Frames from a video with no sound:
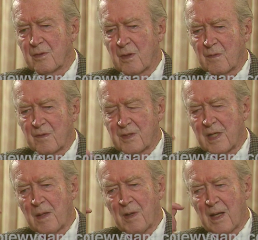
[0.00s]
sort of
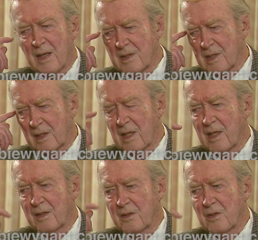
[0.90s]
stabilize the
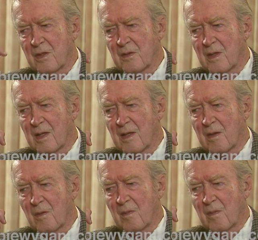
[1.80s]
character and
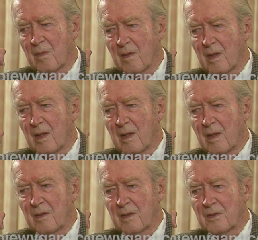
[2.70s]
uh,
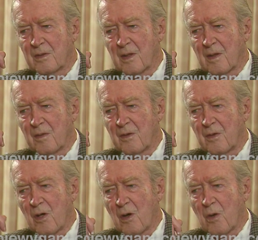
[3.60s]
that uh,
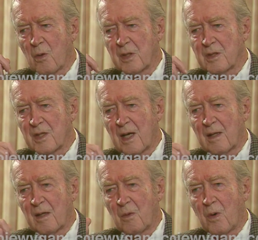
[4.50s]
know
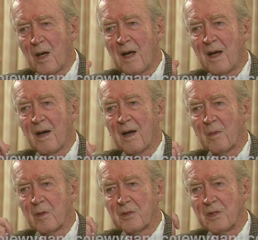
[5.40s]
exactly why I
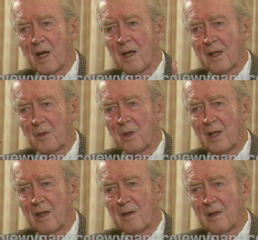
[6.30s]
was yelling
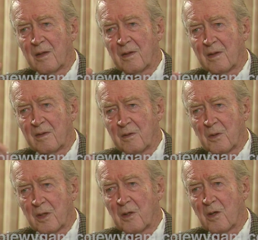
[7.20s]
around and
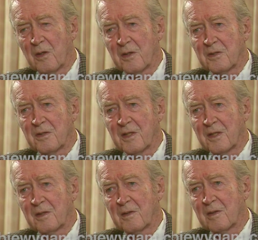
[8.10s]
doing all this
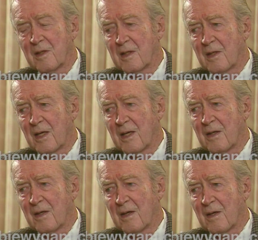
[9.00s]
thing. And,
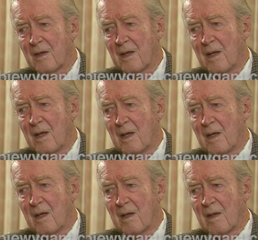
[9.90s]
and uh,
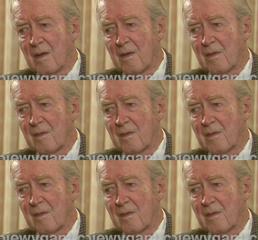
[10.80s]
uh,